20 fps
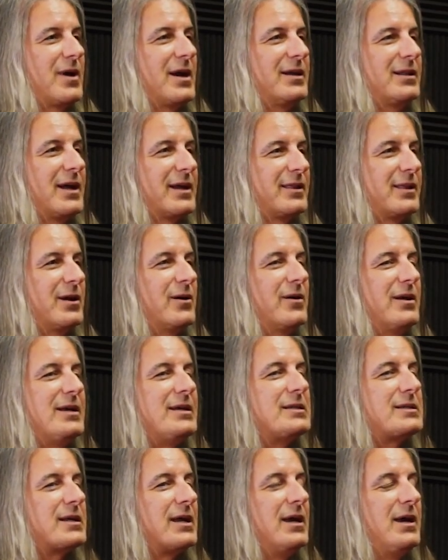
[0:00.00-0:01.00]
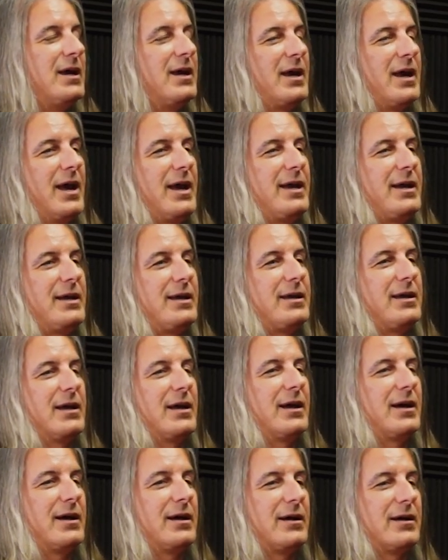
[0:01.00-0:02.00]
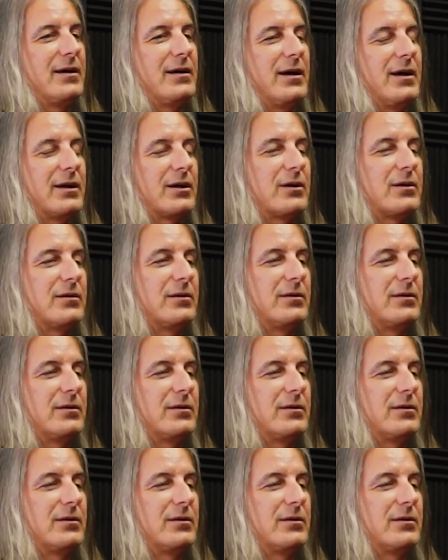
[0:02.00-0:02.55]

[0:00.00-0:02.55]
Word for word: right? Like there is a, a,